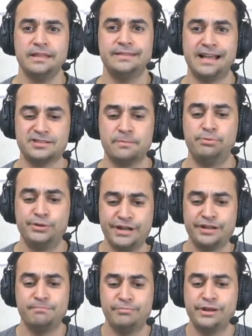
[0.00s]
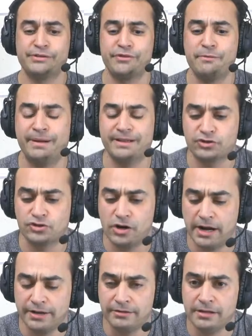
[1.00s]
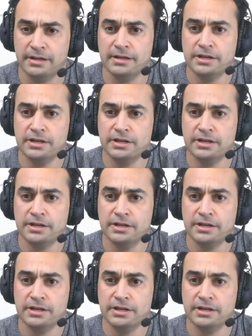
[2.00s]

that's a pretty robust trial.